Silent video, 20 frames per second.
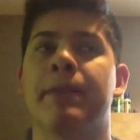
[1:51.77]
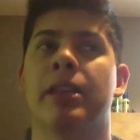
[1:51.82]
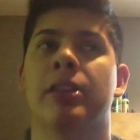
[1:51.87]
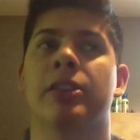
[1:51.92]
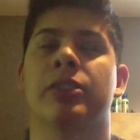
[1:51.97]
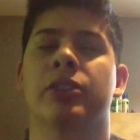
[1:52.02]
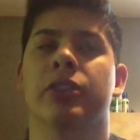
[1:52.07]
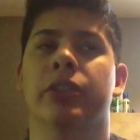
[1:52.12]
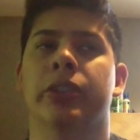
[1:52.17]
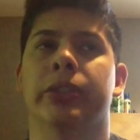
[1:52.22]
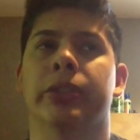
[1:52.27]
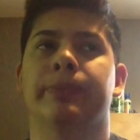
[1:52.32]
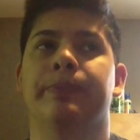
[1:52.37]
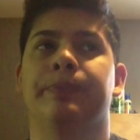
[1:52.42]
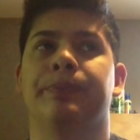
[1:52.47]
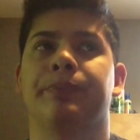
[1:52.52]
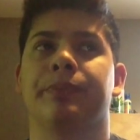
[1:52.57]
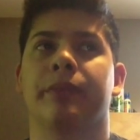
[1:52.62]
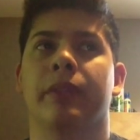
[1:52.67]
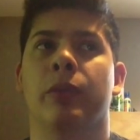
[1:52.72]
So,
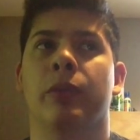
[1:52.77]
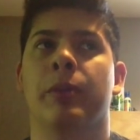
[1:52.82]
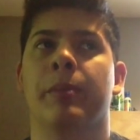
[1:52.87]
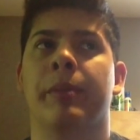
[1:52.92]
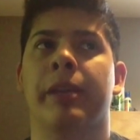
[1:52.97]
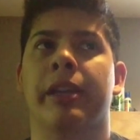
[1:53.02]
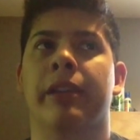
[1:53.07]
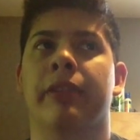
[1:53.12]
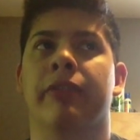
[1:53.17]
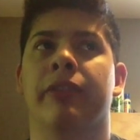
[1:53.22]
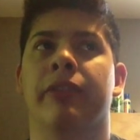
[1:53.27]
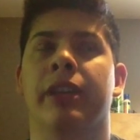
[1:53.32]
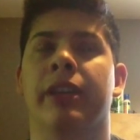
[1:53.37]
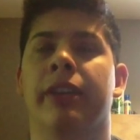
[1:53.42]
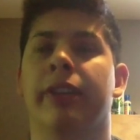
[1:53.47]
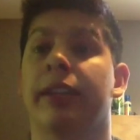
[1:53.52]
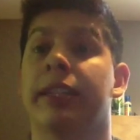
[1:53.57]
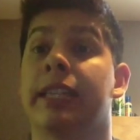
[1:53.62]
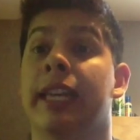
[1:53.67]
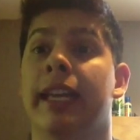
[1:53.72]
where am I at?
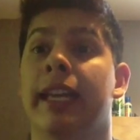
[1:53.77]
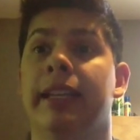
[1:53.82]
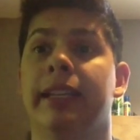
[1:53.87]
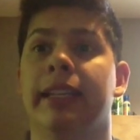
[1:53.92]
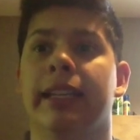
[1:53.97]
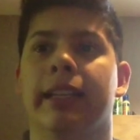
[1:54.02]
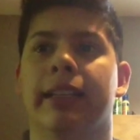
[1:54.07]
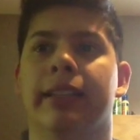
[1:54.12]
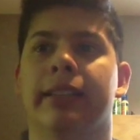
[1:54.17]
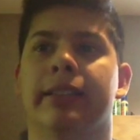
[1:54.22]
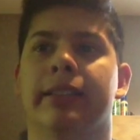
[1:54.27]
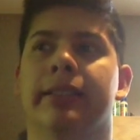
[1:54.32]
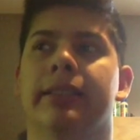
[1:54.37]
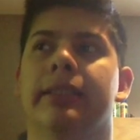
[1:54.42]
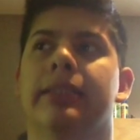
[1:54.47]
5? 10 gallon.